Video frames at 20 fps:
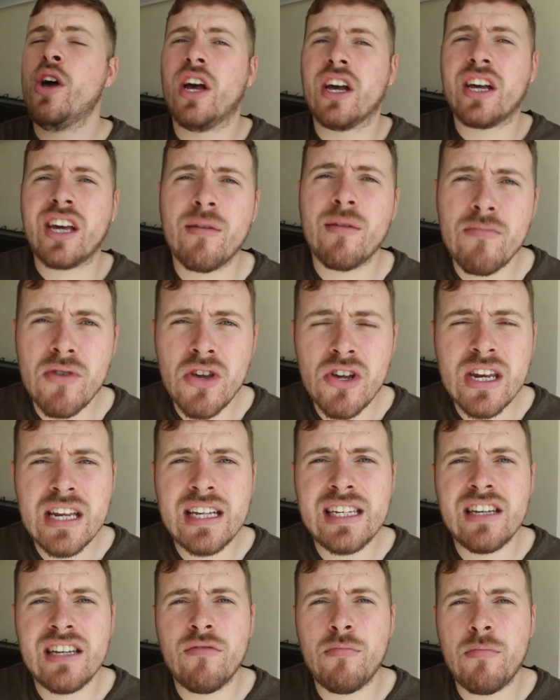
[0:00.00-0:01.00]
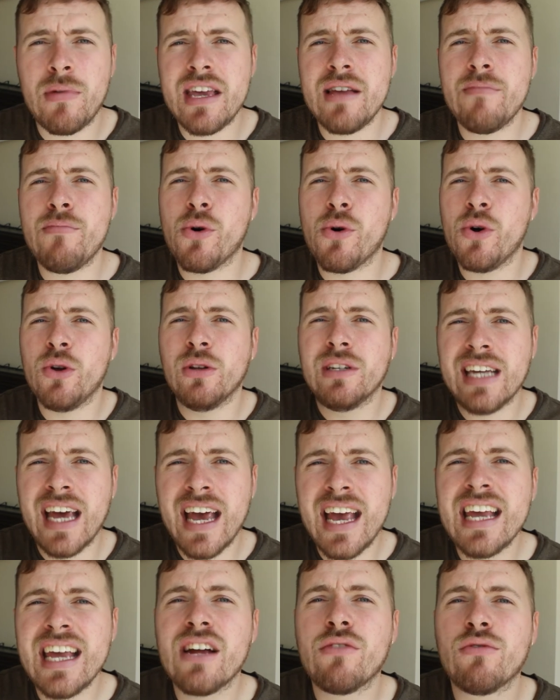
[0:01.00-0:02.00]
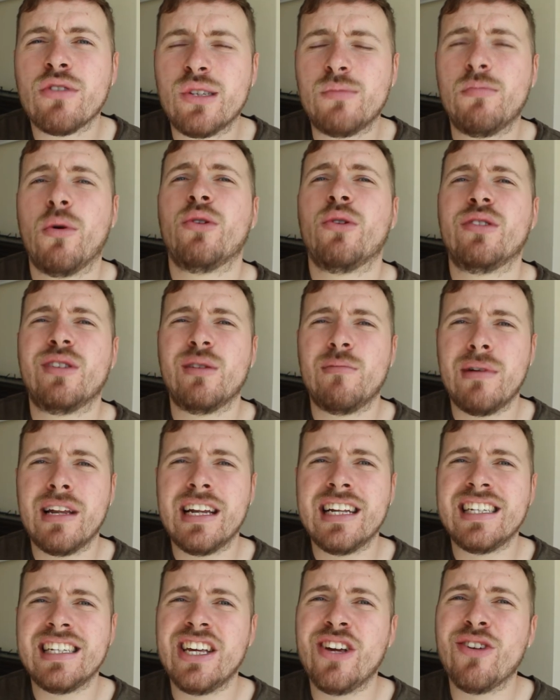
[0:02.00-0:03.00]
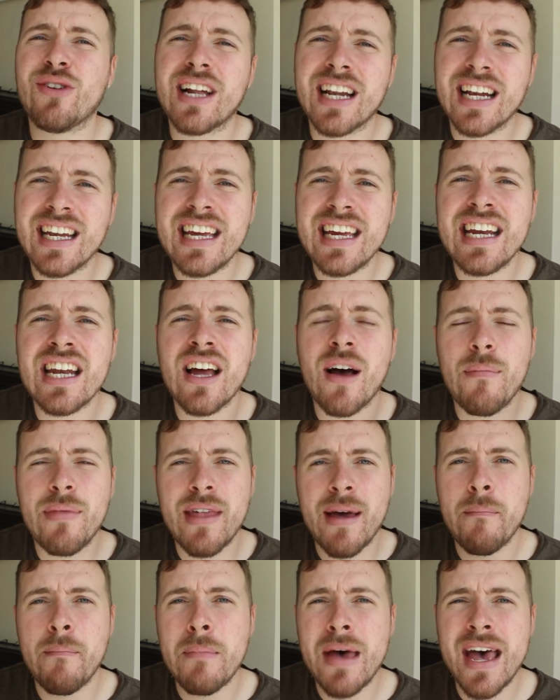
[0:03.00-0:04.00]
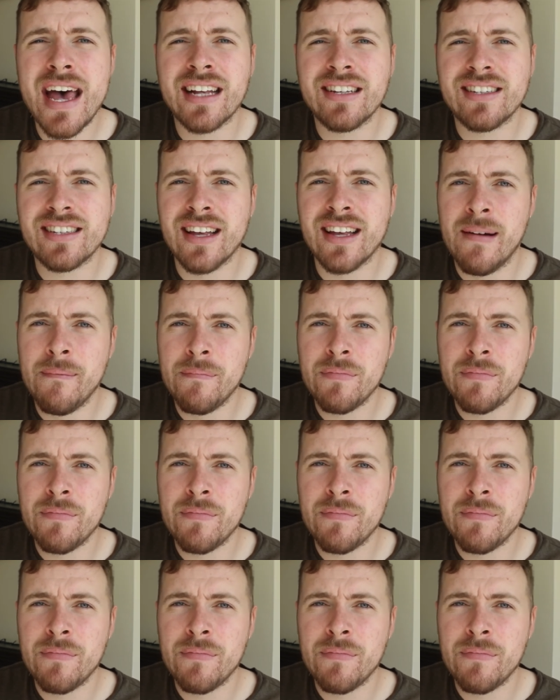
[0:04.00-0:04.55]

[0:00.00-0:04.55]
a community of people who take responsibility, who clean up their mess.